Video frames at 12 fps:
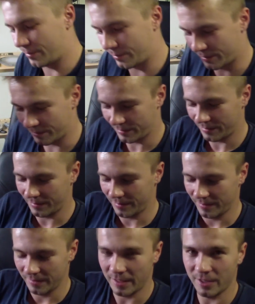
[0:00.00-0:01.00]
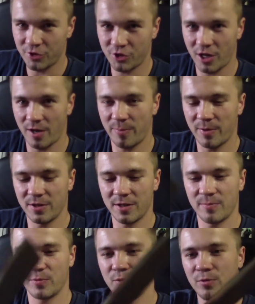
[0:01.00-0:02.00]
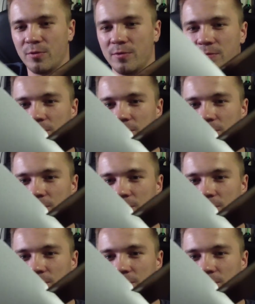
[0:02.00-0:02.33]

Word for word: do I sharpen them too